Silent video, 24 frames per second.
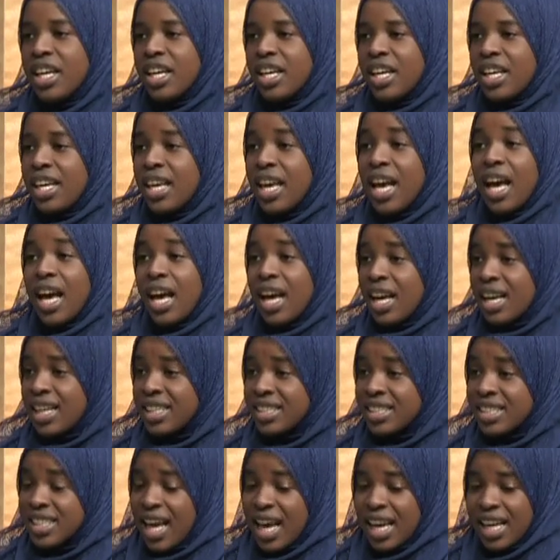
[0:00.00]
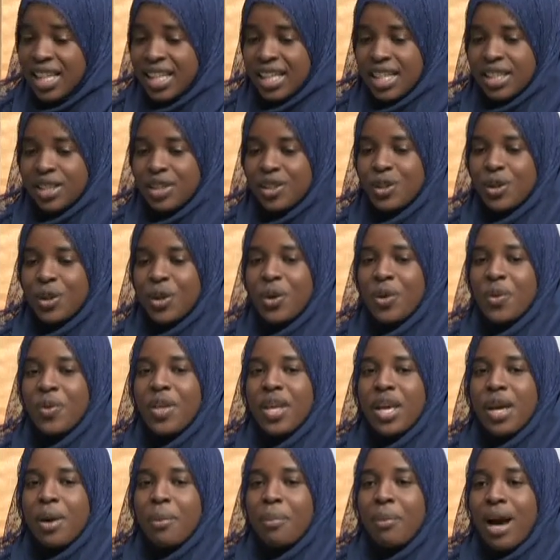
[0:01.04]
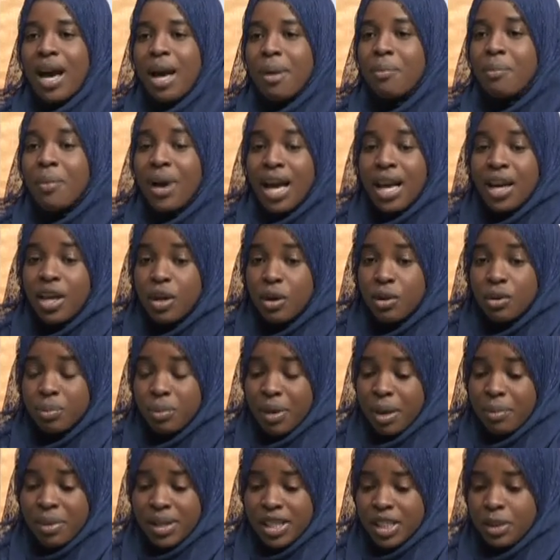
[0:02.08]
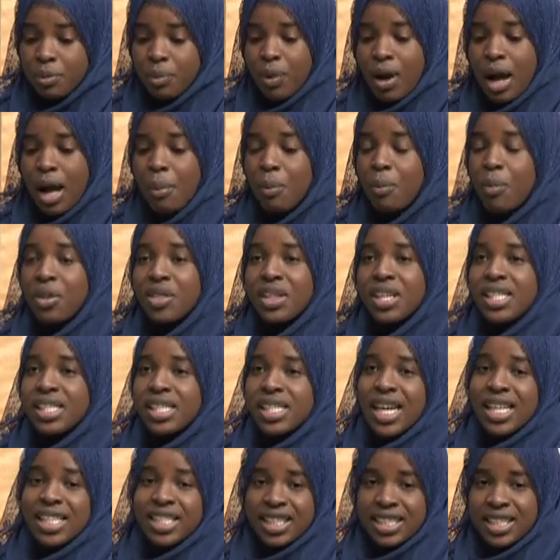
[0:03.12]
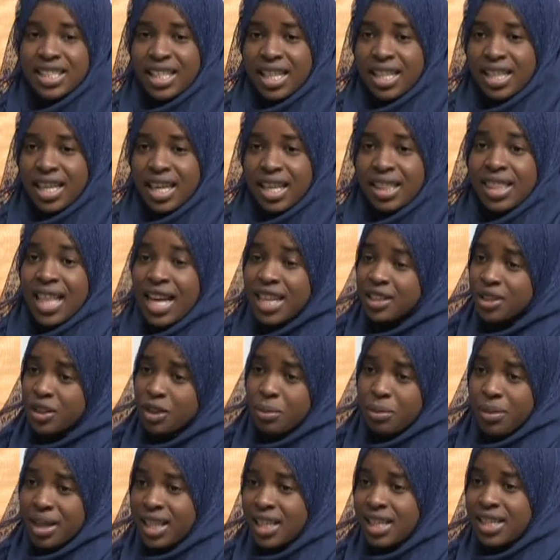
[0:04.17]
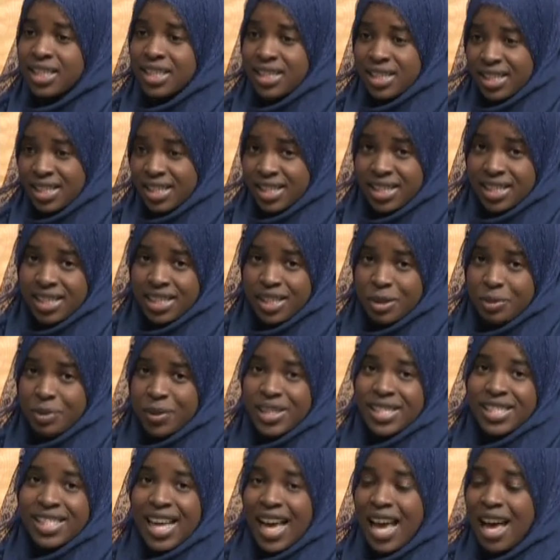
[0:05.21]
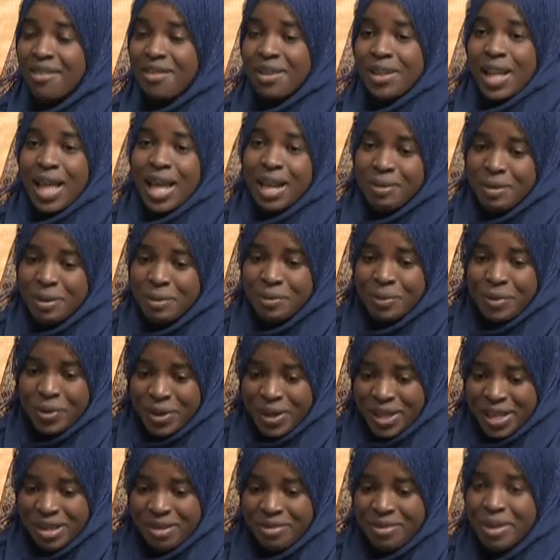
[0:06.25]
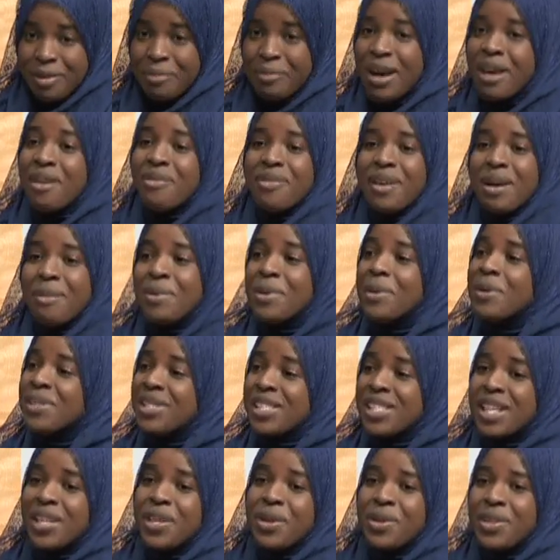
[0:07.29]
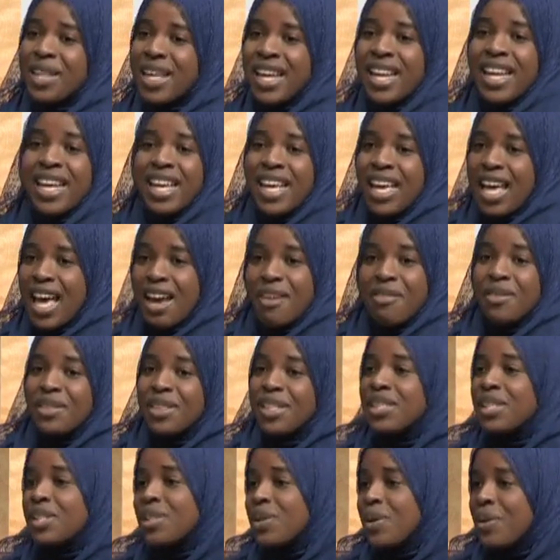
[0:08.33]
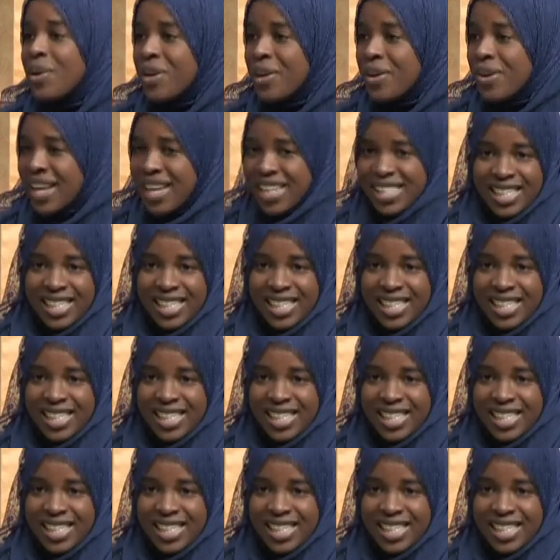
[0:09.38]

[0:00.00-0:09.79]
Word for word: Yeah, exactly. So my my huge, my biggest problem with it is not to say that that Somalia doesn't exist, because no. I have a lot of people, even in my family, who'll tell you that everything is going great.